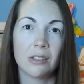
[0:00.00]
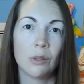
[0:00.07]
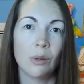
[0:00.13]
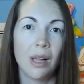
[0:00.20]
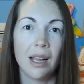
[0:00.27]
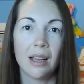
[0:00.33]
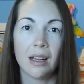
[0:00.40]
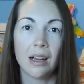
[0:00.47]
So
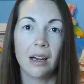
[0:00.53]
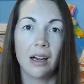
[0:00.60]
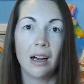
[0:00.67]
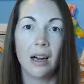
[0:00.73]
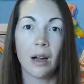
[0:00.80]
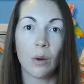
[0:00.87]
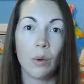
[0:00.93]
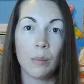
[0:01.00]
like
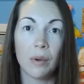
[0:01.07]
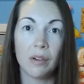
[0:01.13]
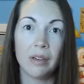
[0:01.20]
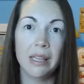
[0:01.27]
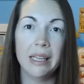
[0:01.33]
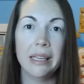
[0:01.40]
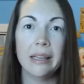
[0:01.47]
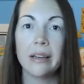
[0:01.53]

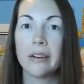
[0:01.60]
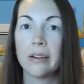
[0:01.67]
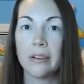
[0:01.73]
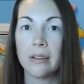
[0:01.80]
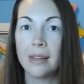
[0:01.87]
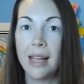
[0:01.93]
aquamarine or